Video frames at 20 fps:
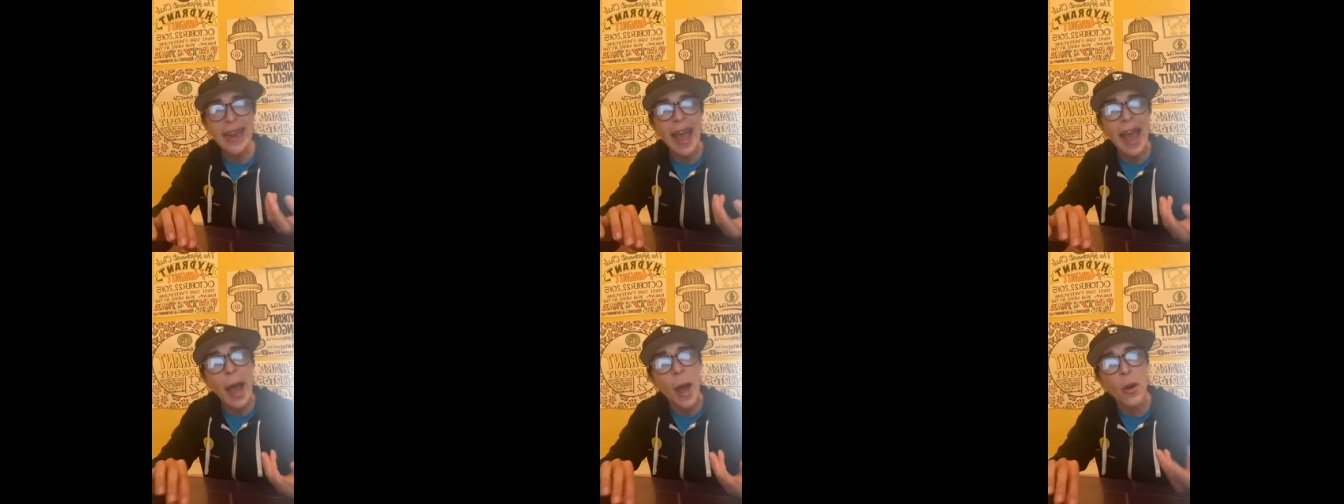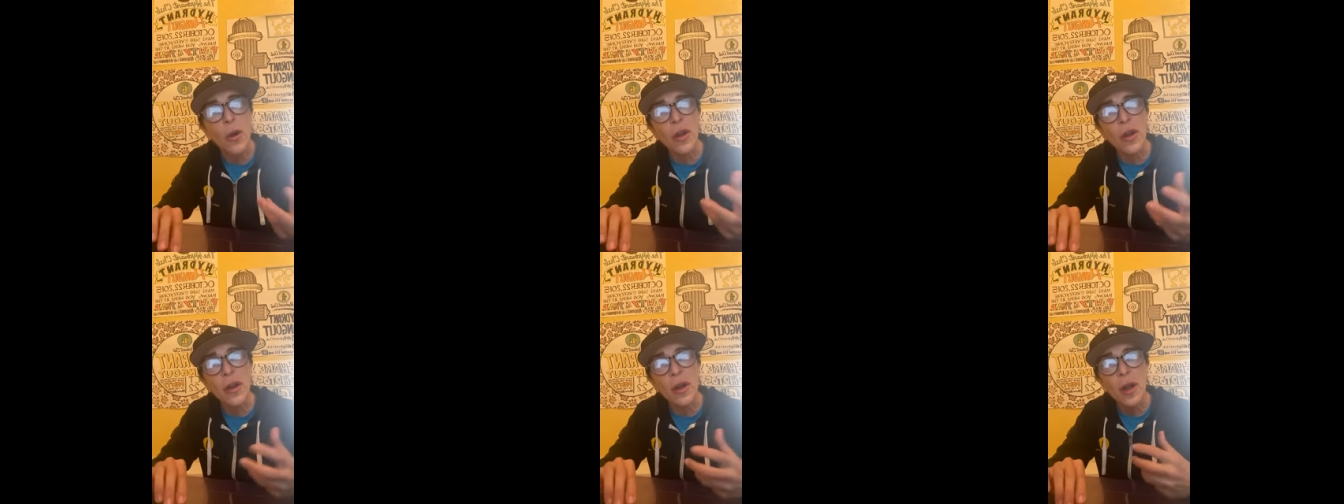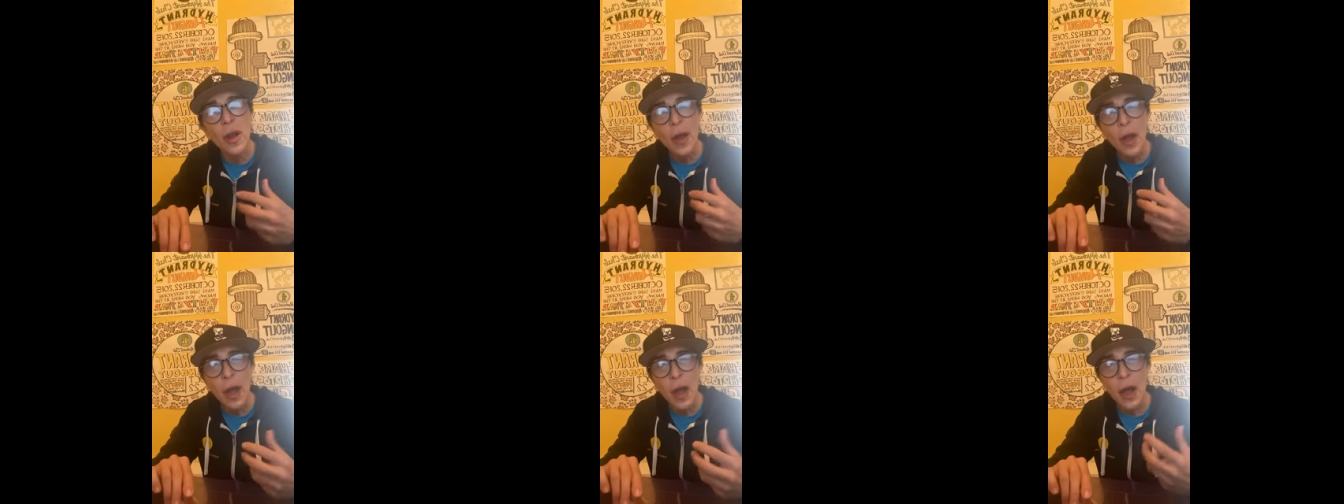our
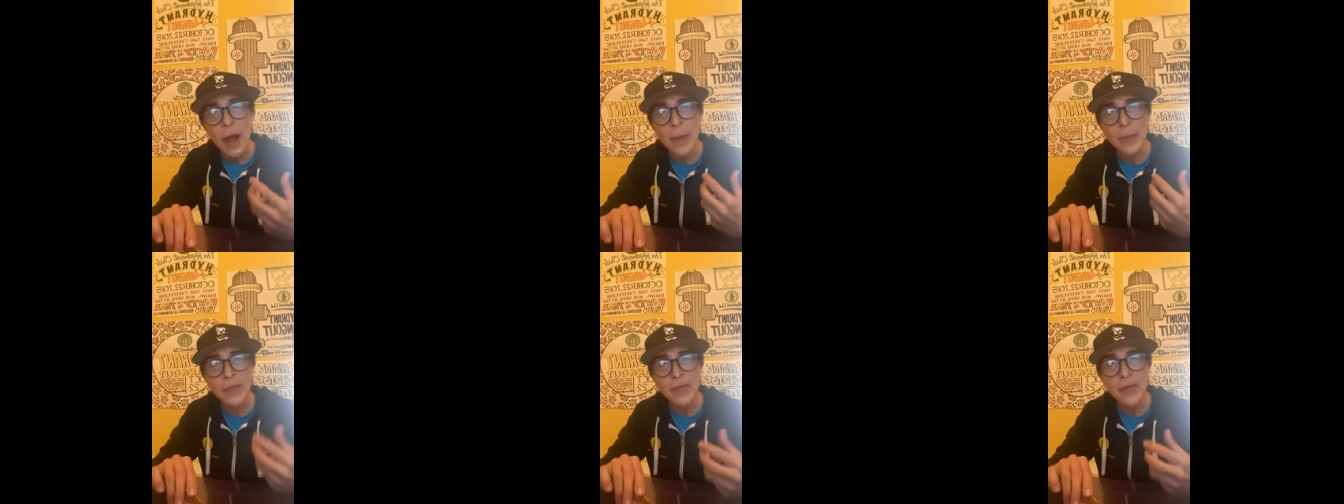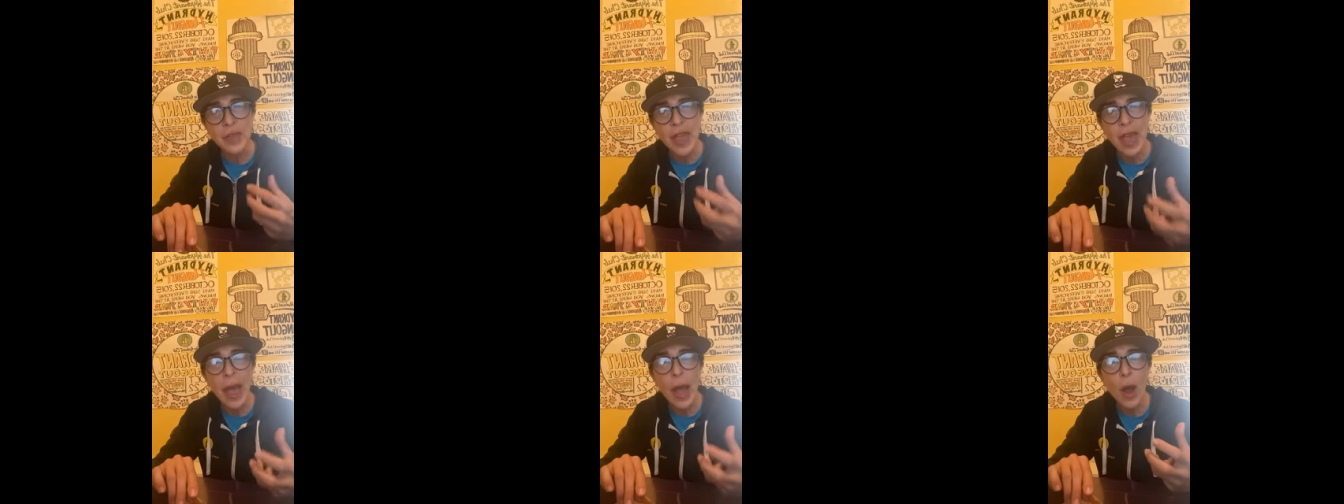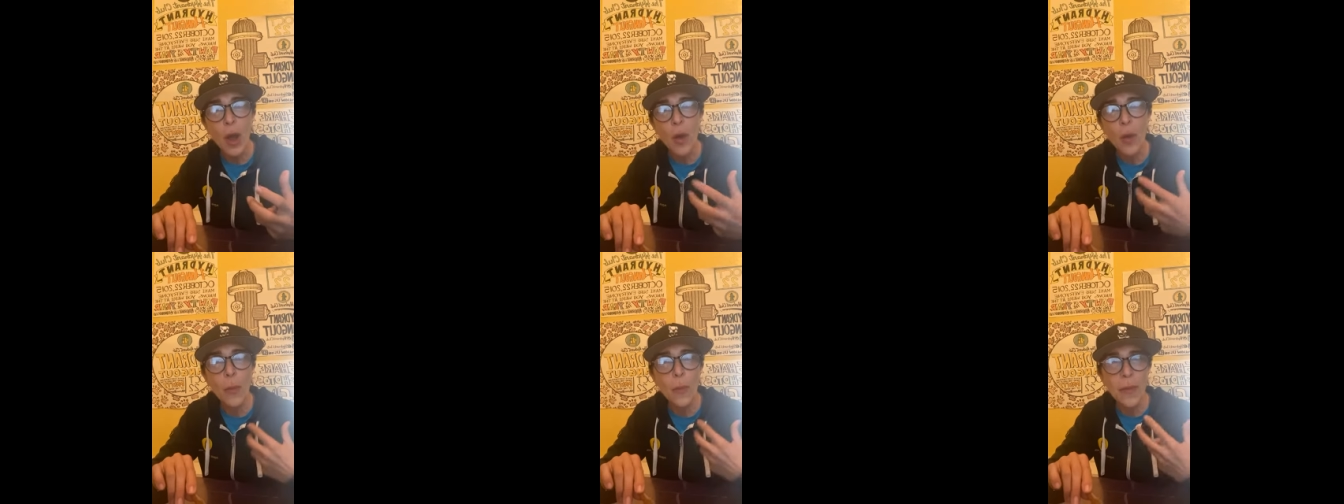um,
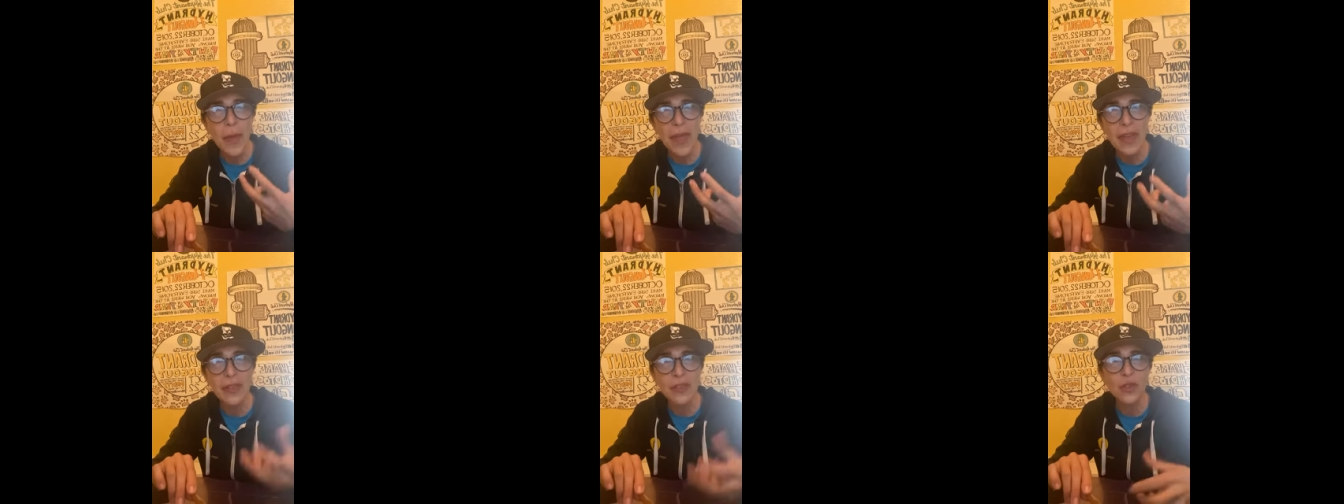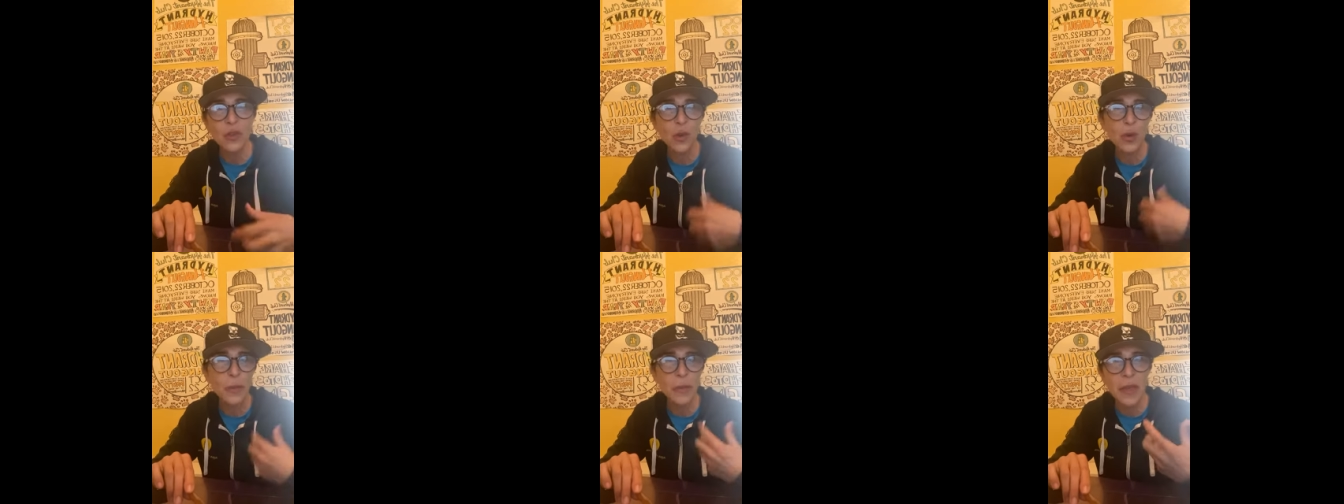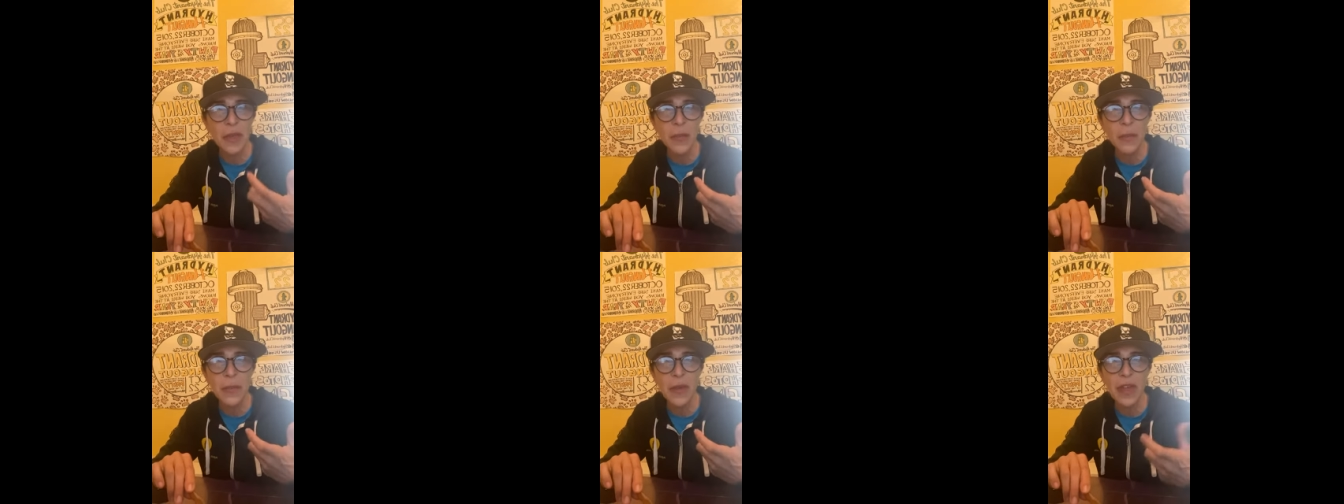cow based or
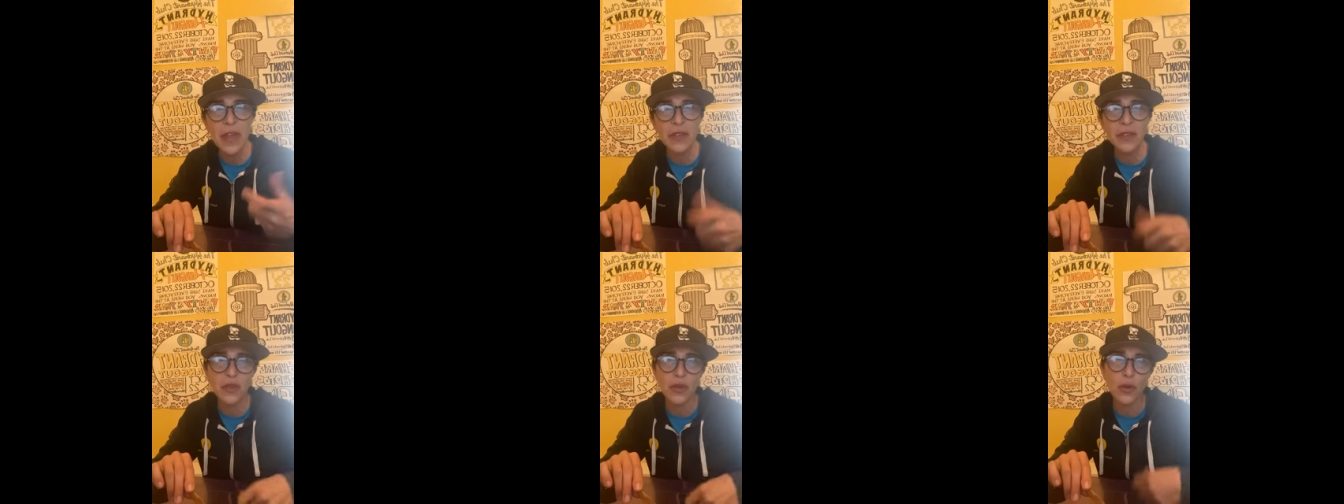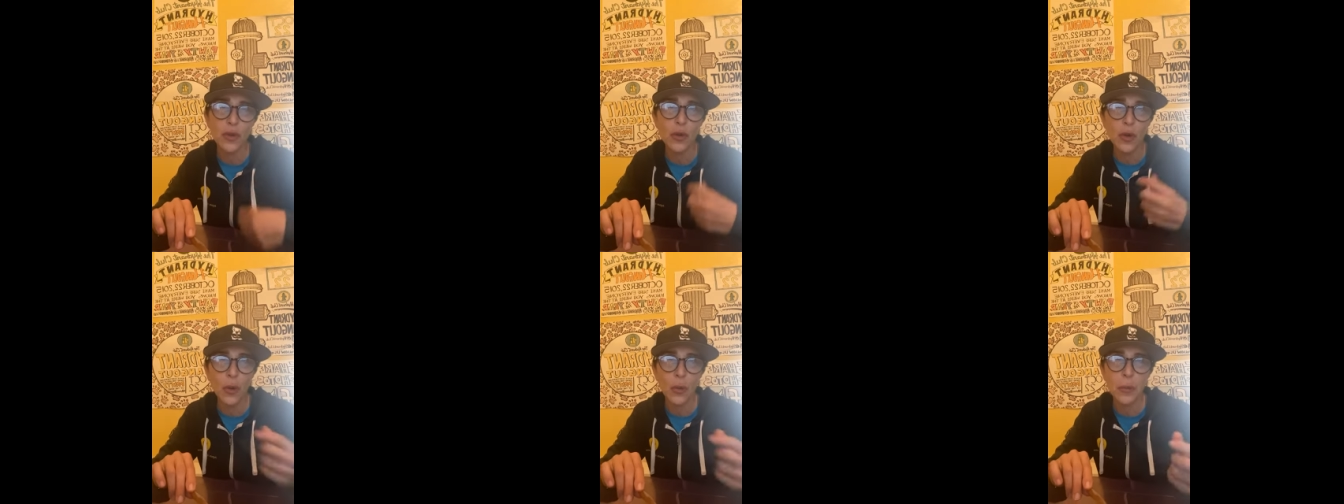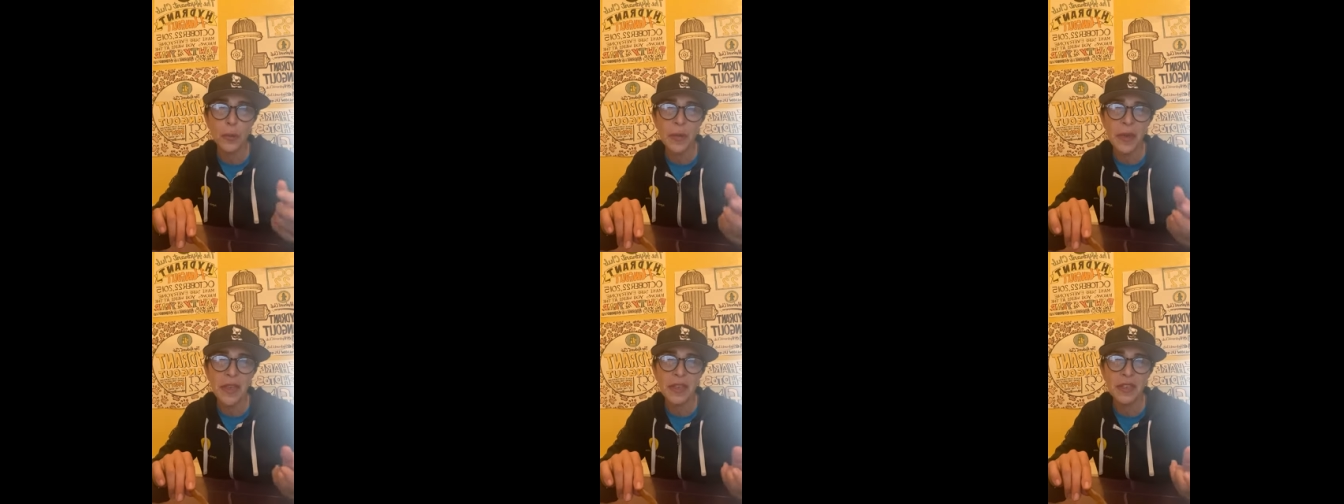pig based or
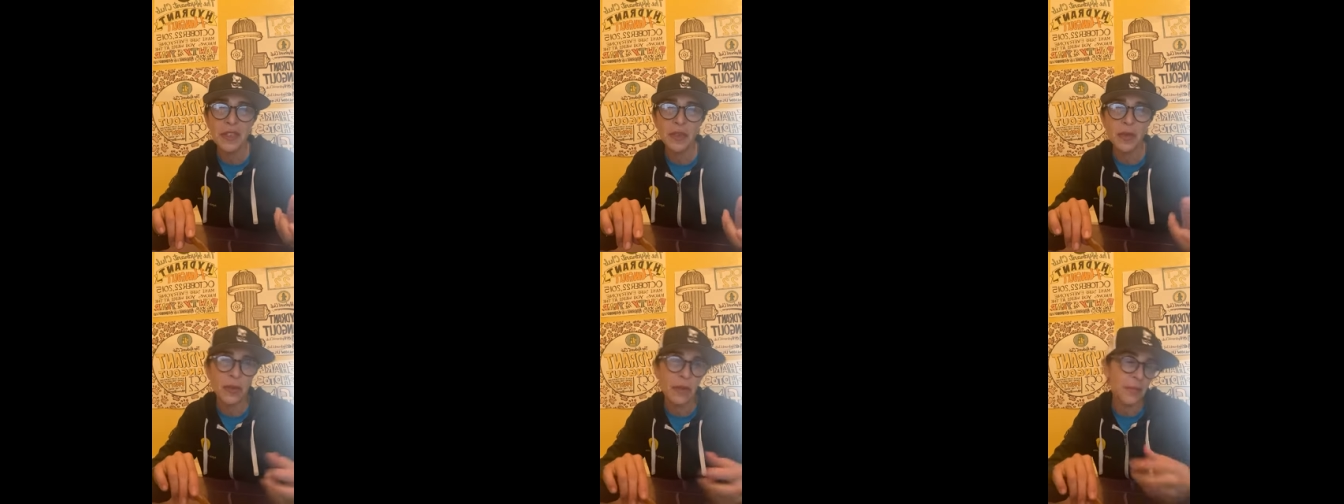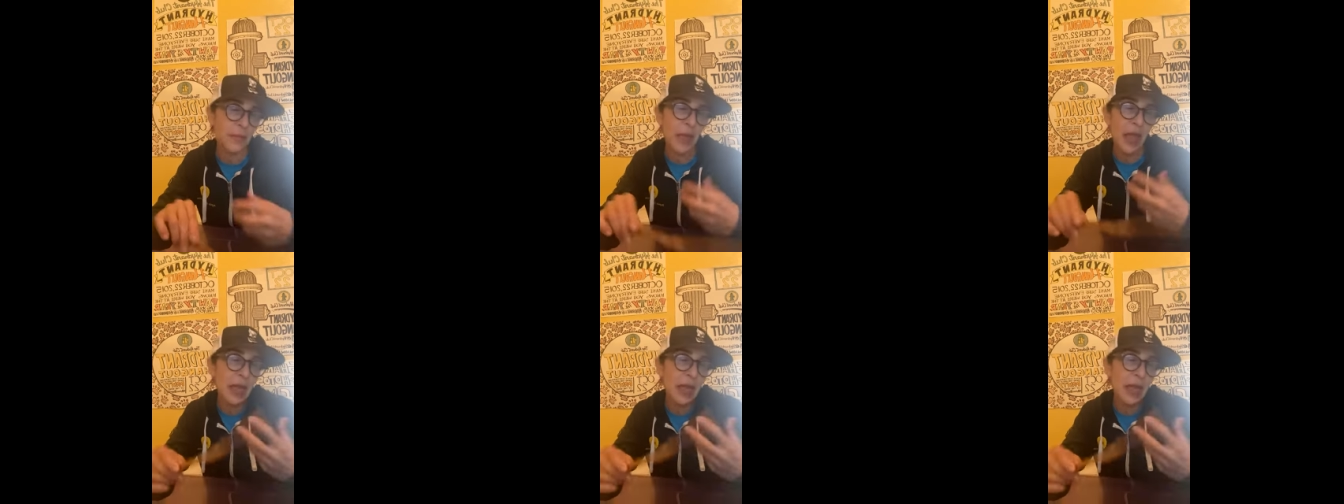goat based or